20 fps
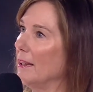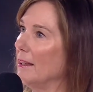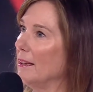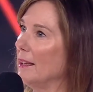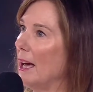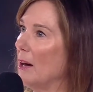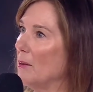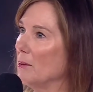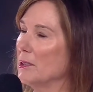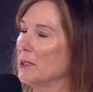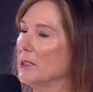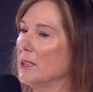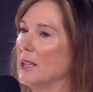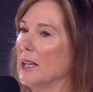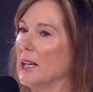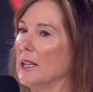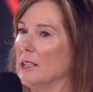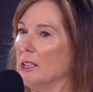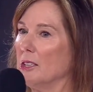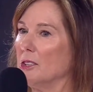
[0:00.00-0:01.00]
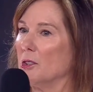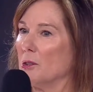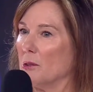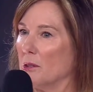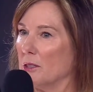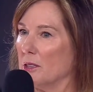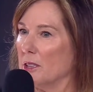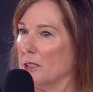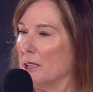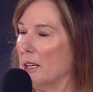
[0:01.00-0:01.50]
That was the thing that
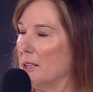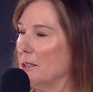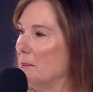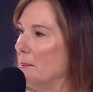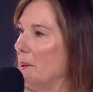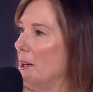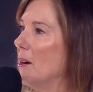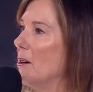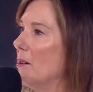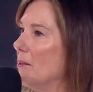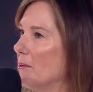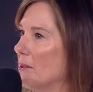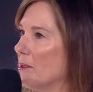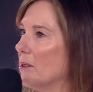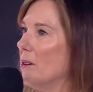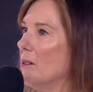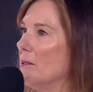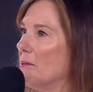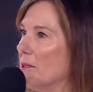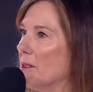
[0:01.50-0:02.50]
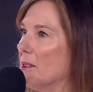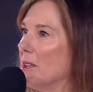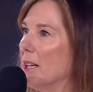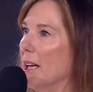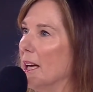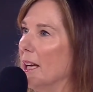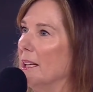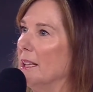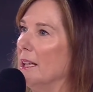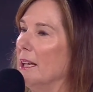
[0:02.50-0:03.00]
George said to me over and over
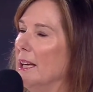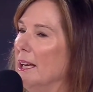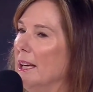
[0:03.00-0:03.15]
again: